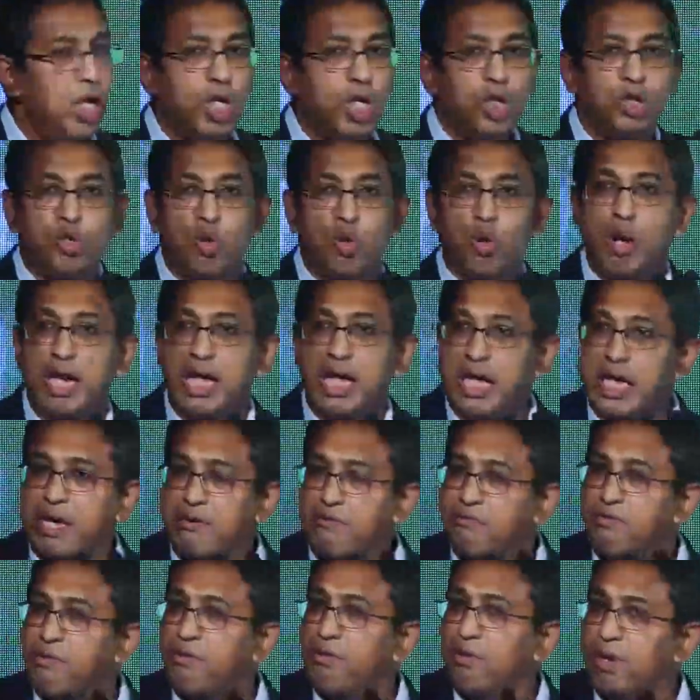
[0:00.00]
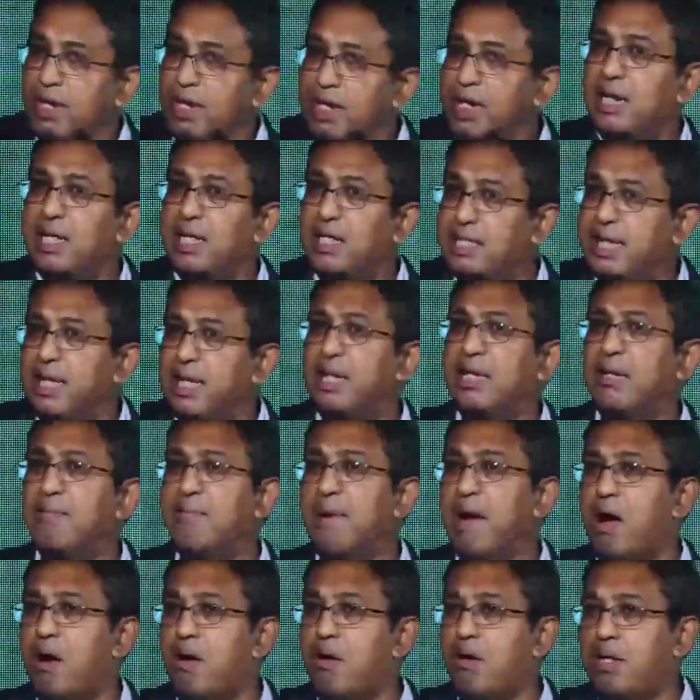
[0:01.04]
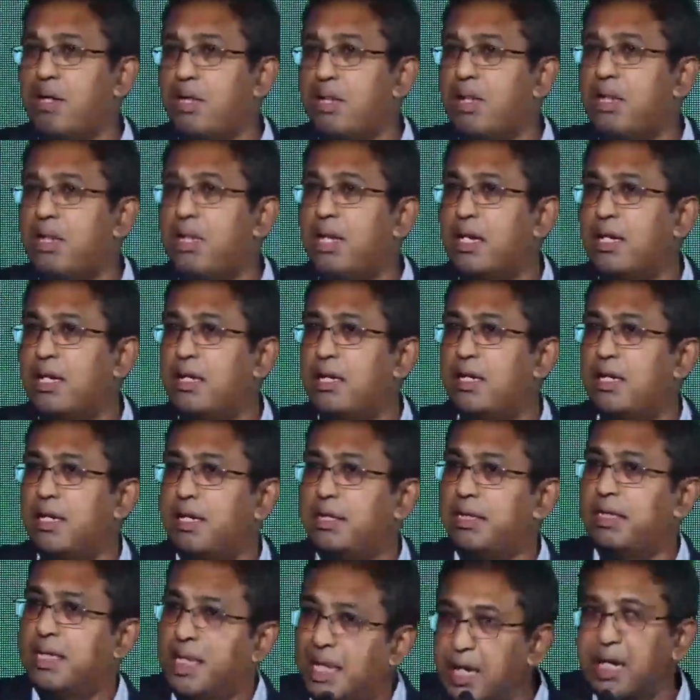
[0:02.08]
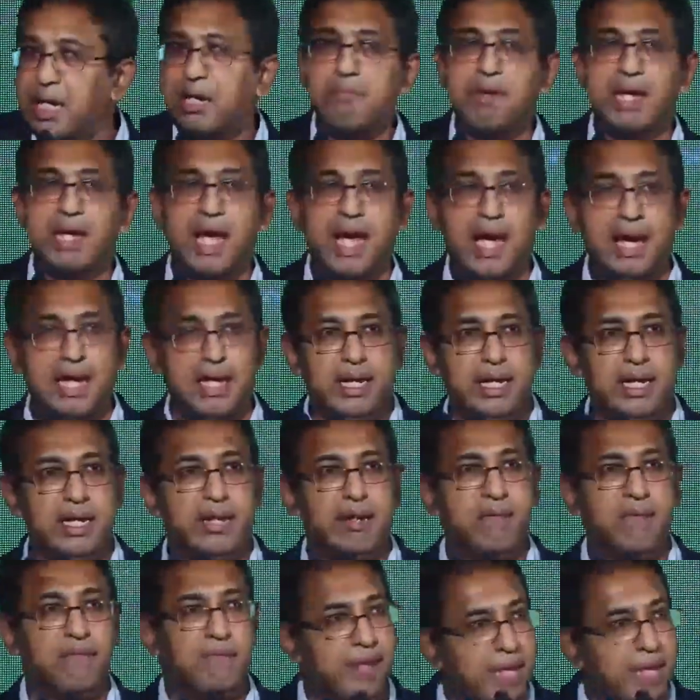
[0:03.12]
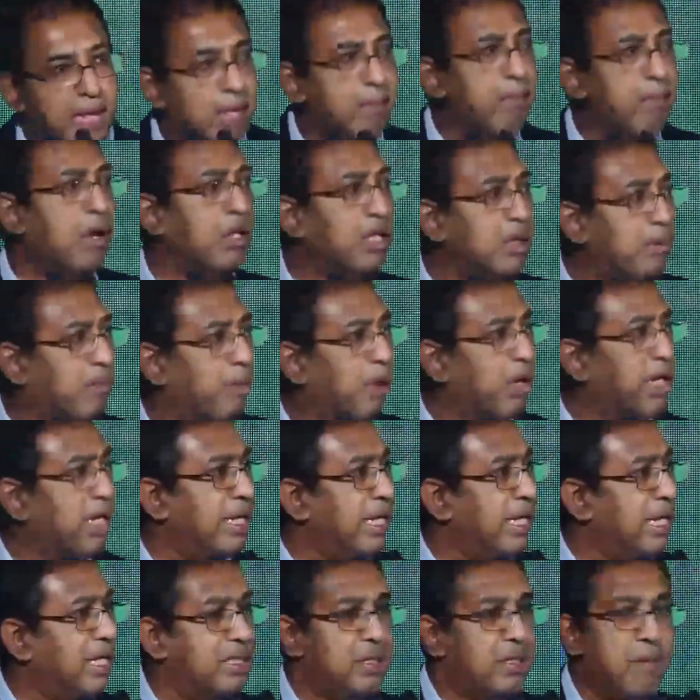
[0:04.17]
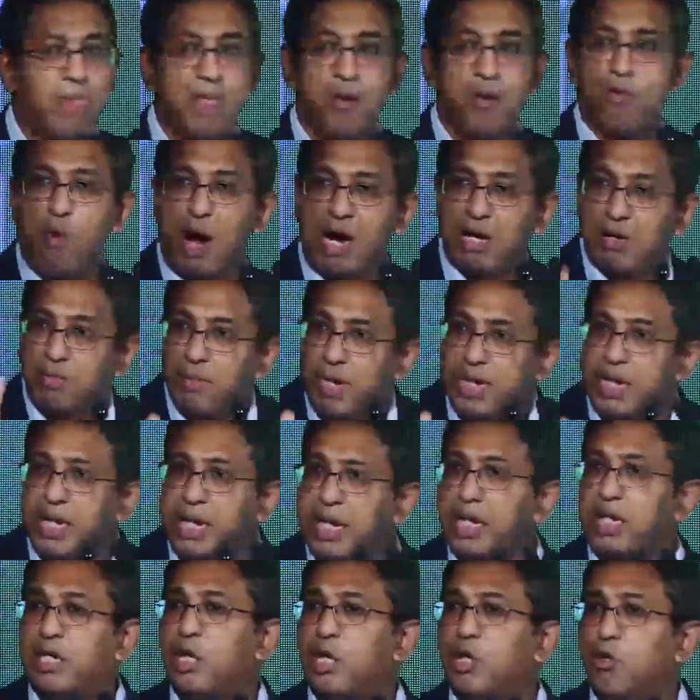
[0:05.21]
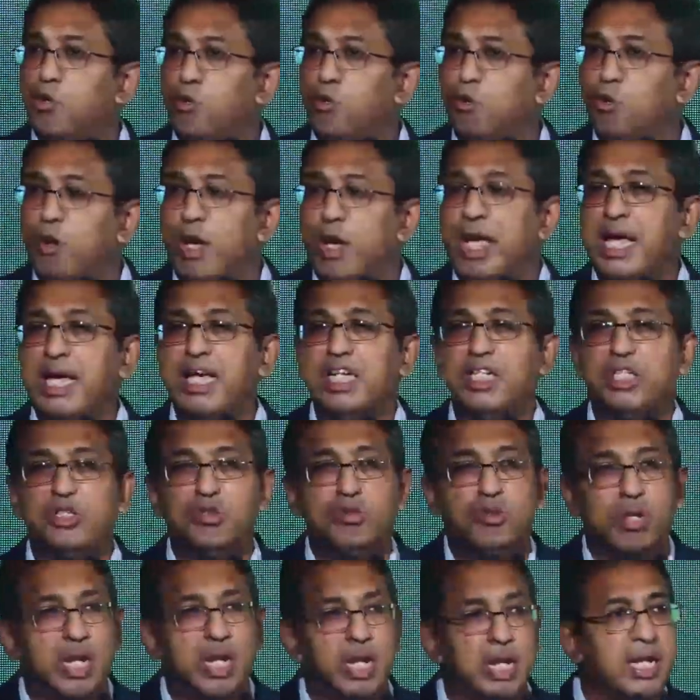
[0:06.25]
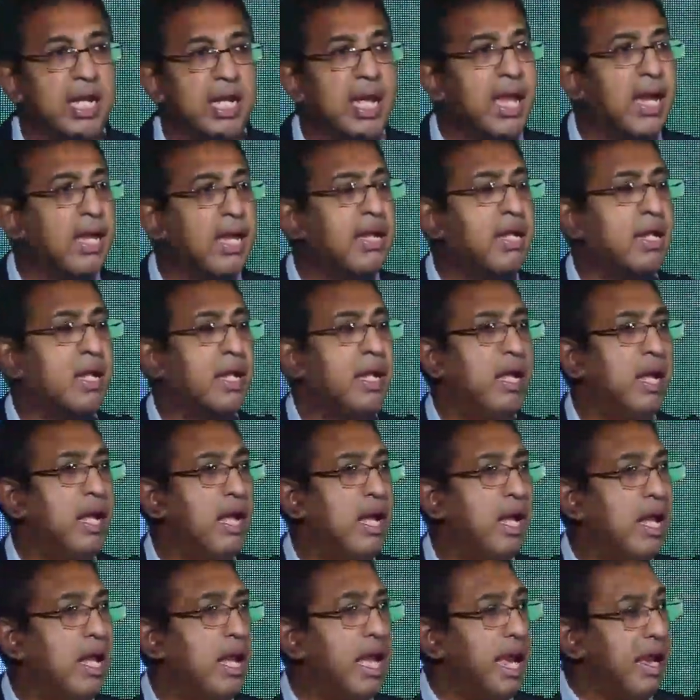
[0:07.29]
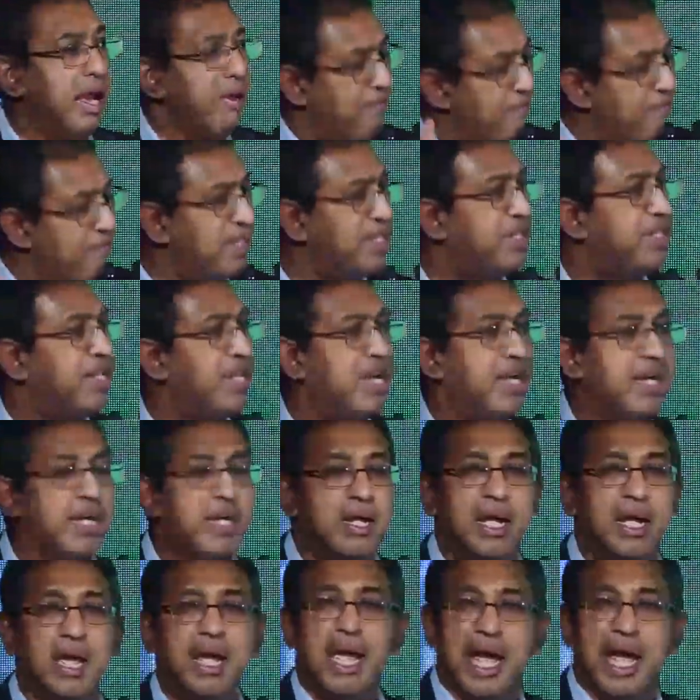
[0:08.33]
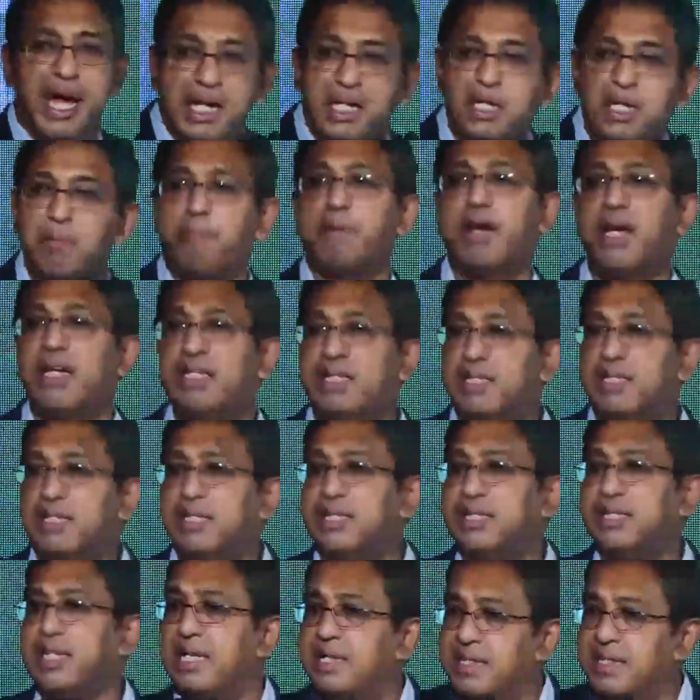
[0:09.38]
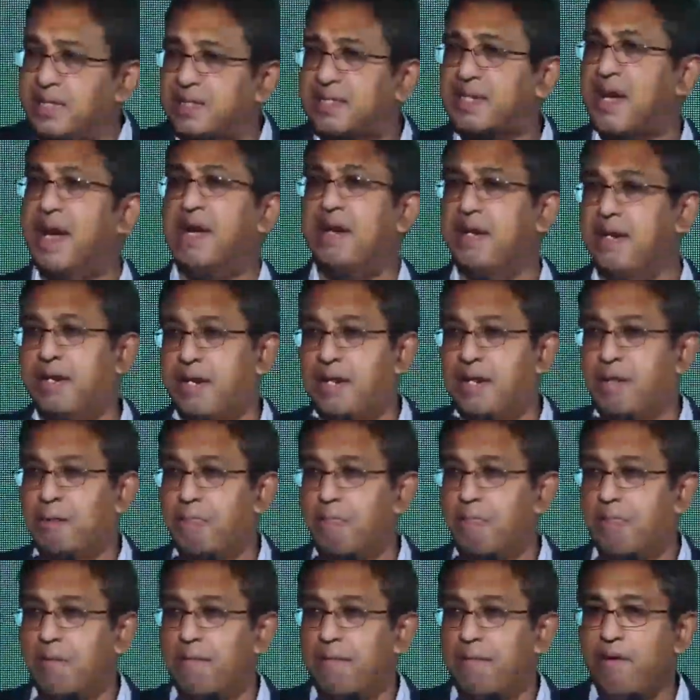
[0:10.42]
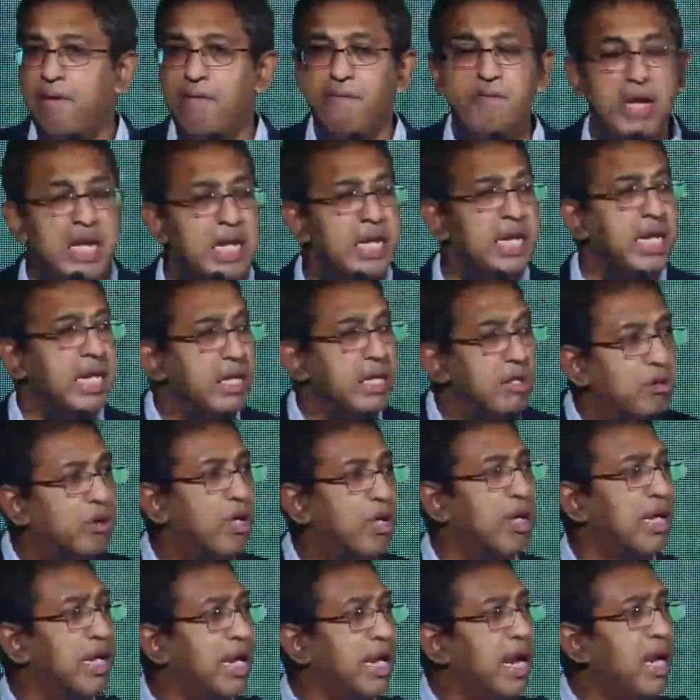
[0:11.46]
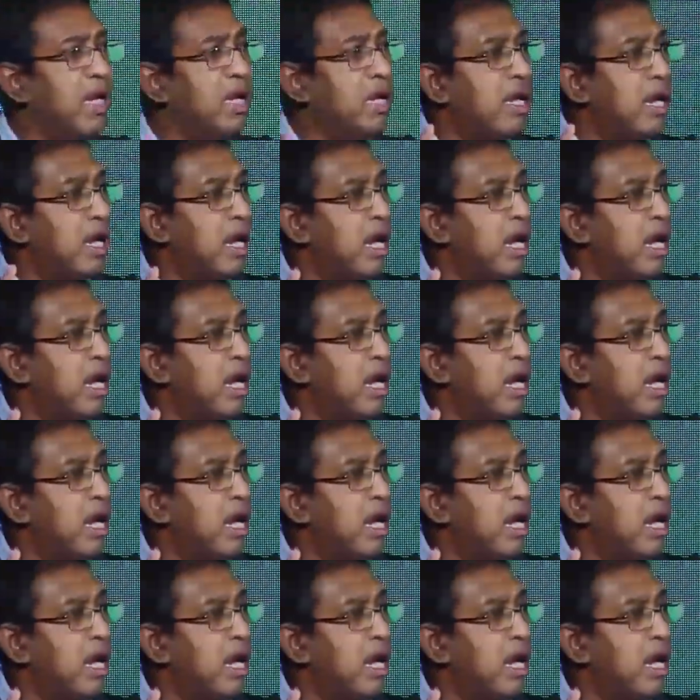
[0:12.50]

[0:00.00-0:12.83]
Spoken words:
So if you really think about the theory behind it, forget about the politics. What we need to do is to create efficient enterprises in this country. We need to create